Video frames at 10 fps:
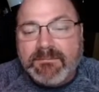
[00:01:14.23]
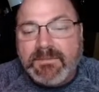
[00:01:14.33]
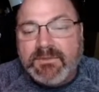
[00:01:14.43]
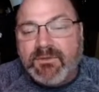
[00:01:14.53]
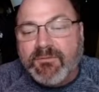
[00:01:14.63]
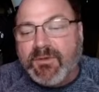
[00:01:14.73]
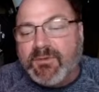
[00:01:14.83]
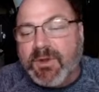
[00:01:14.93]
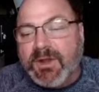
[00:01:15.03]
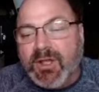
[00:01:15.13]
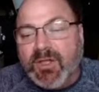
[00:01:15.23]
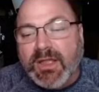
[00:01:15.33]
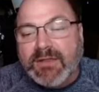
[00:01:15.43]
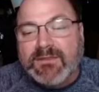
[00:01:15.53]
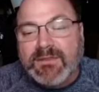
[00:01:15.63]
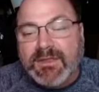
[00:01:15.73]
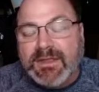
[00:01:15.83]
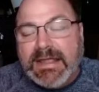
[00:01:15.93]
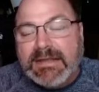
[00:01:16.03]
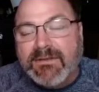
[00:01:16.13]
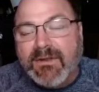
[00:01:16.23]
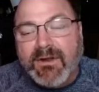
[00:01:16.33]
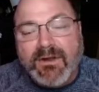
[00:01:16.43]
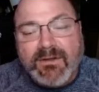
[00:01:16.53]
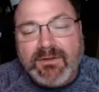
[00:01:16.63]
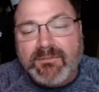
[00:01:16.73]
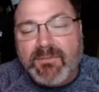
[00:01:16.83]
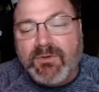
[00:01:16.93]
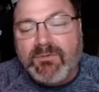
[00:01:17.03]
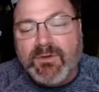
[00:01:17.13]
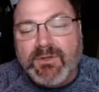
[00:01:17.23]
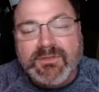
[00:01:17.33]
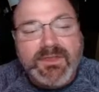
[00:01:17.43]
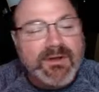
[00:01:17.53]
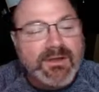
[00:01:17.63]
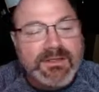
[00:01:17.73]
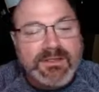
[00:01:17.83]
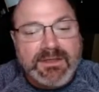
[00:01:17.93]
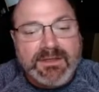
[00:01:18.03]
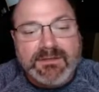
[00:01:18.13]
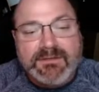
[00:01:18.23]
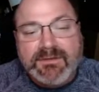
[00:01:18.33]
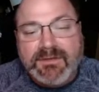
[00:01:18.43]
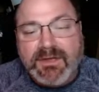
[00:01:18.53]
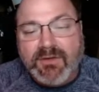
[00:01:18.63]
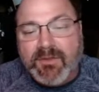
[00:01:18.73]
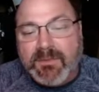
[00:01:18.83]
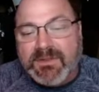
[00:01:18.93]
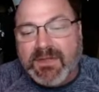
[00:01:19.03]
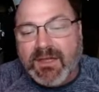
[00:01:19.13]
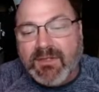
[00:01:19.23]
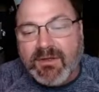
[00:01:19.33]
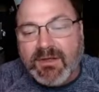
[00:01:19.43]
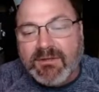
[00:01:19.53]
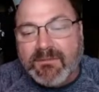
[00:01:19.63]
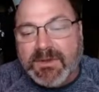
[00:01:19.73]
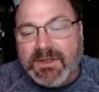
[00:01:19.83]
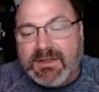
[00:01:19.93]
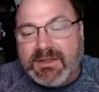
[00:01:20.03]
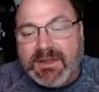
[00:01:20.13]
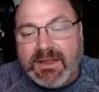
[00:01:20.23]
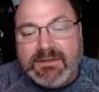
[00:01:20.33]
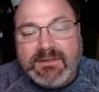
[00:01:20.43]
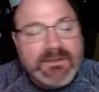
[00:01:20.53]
So first we're going to connect our Motofocus here in the equipment dialog. I'm going to hit connect.